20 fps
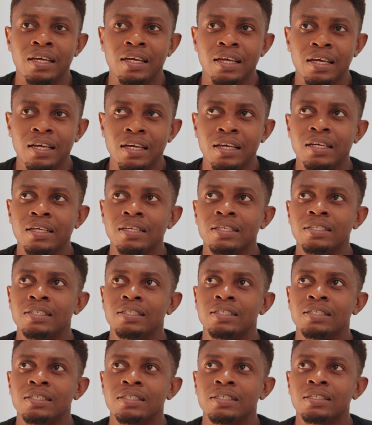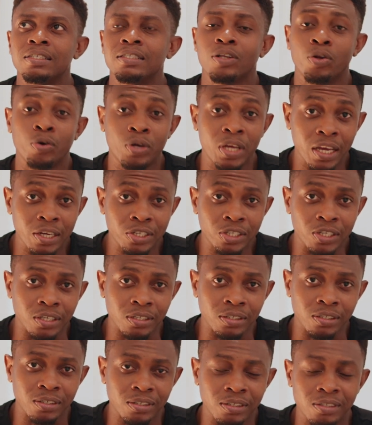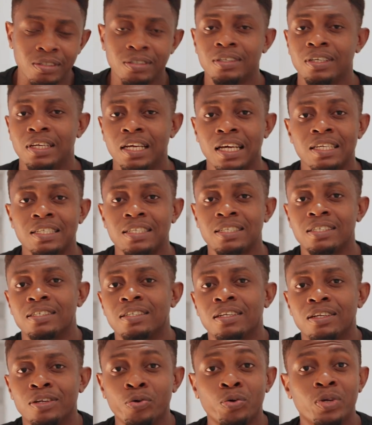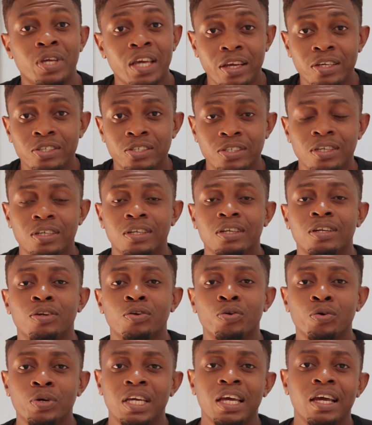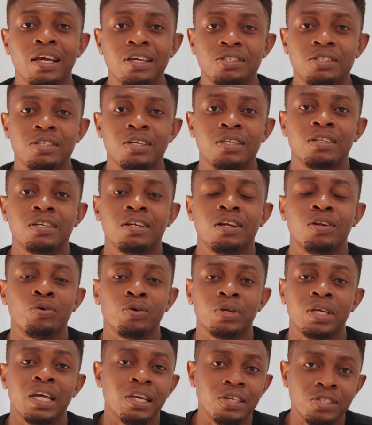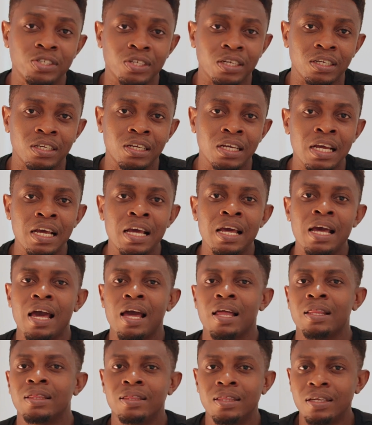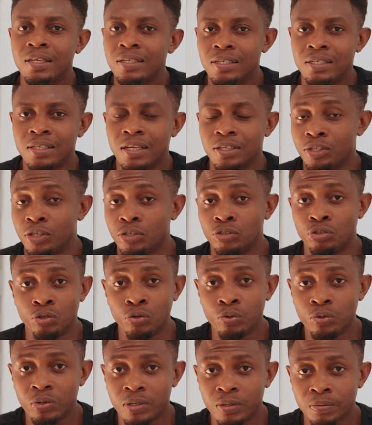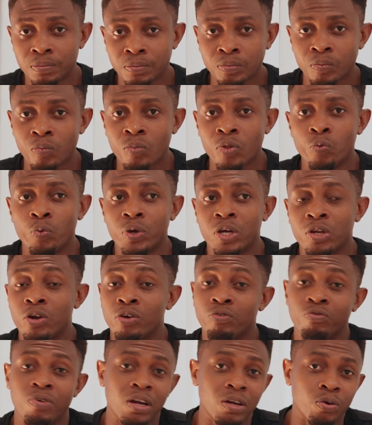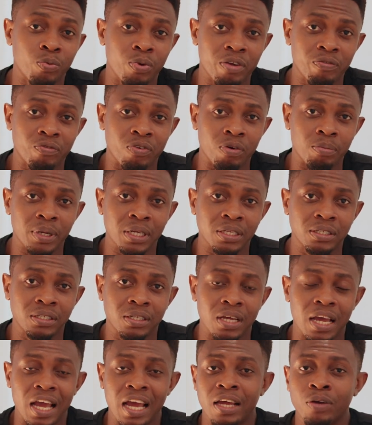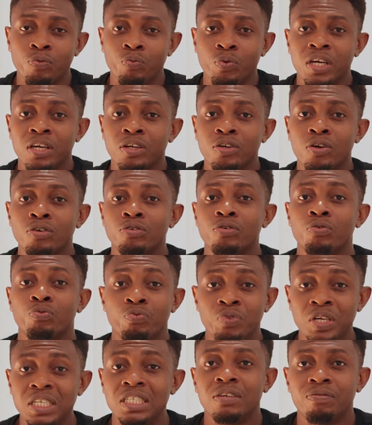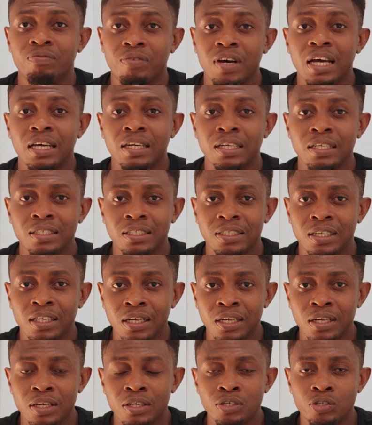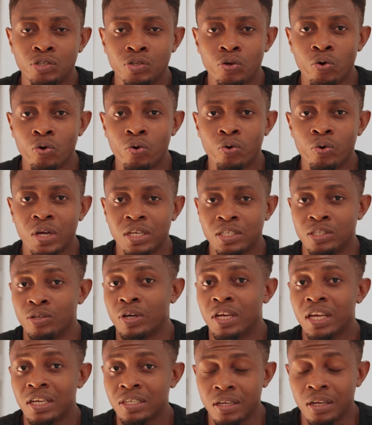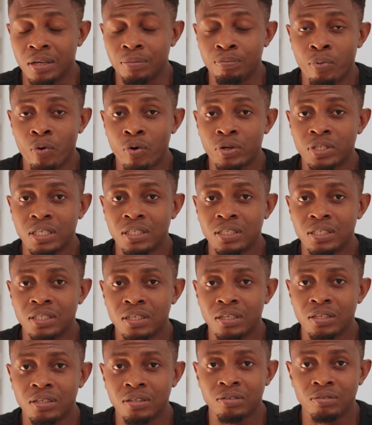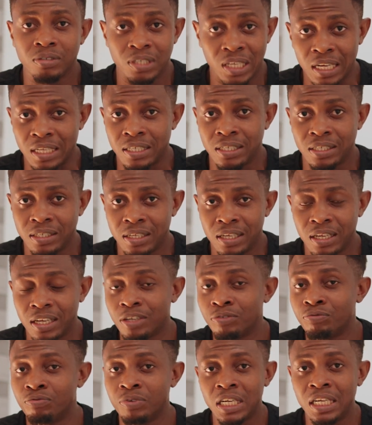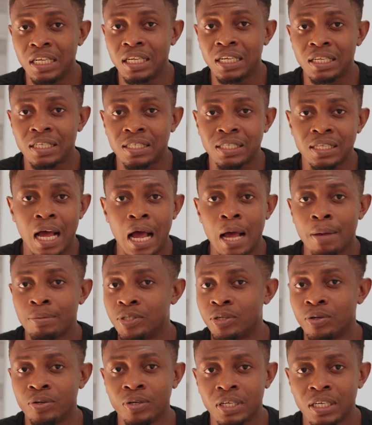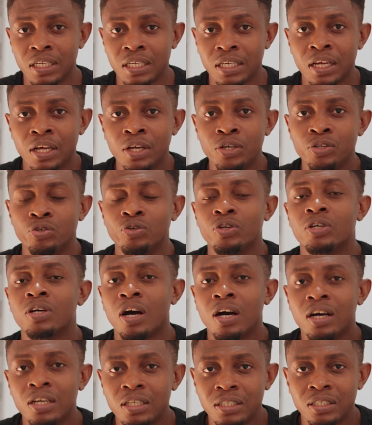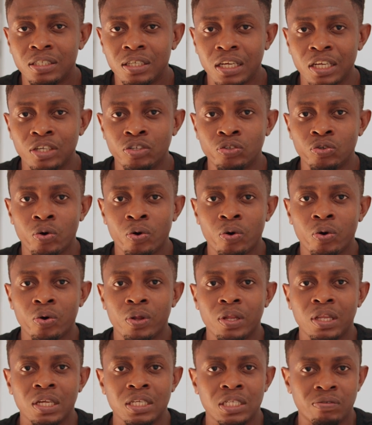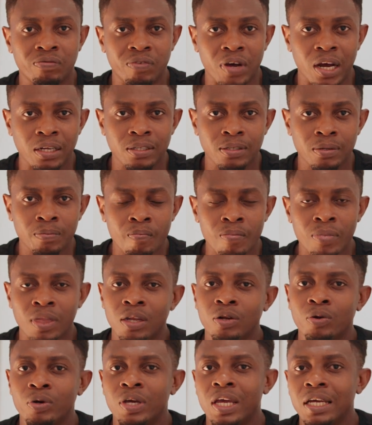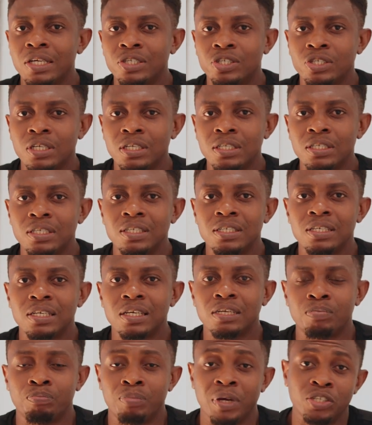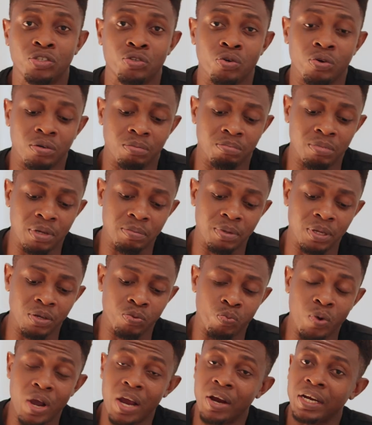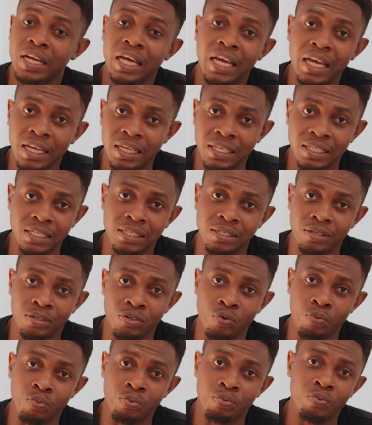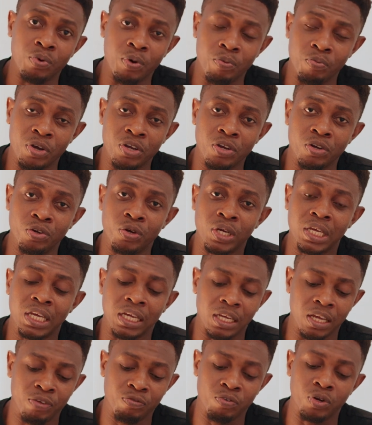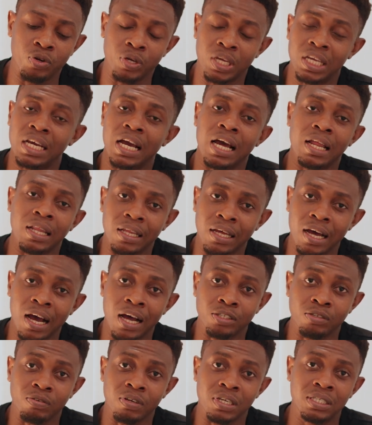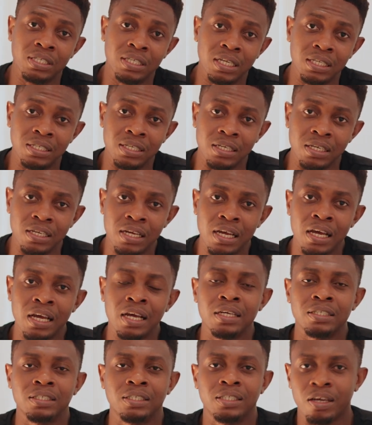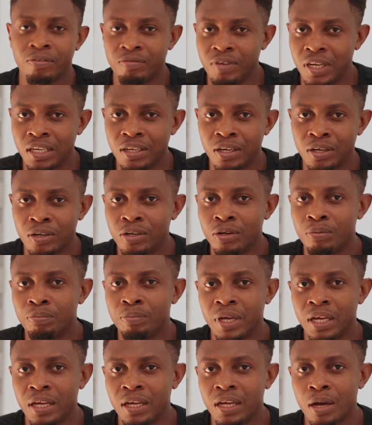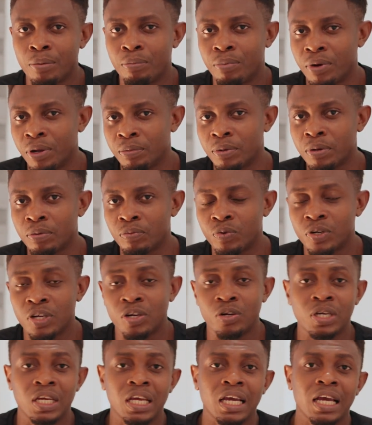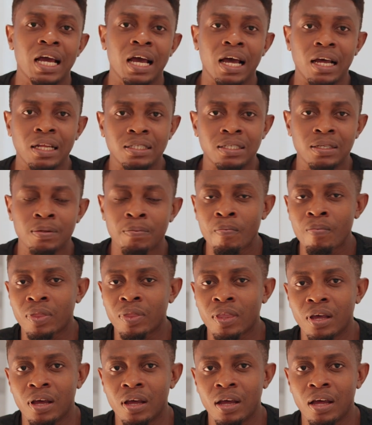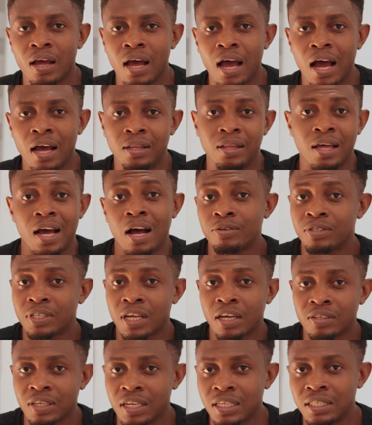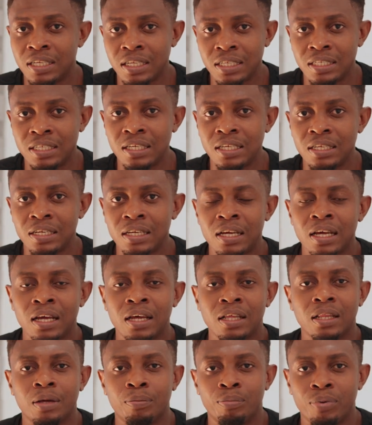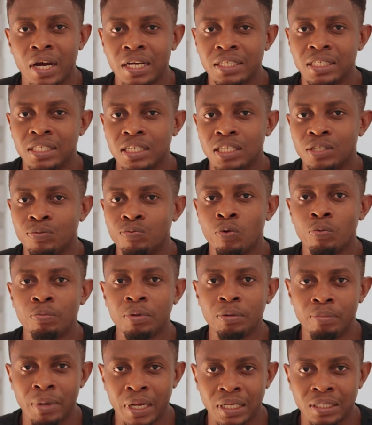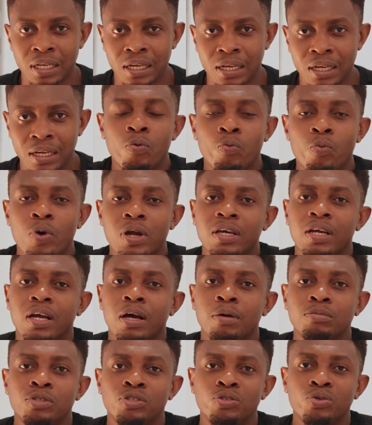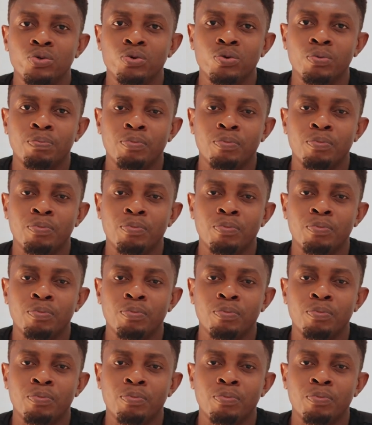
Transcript: is location. Yes, location, location, location. And this is the truth. We cannot run away from it, and we cannot redefine it. So is location important? Yes, it really is, absolutely. You can't ignore this fact. Location, based on maybe where it is, where you're looking. If you're looking at the heart of the city, definitely you're going to pay a premium. When you're looking at the outskirts of the city, the prices will be better. When it comes to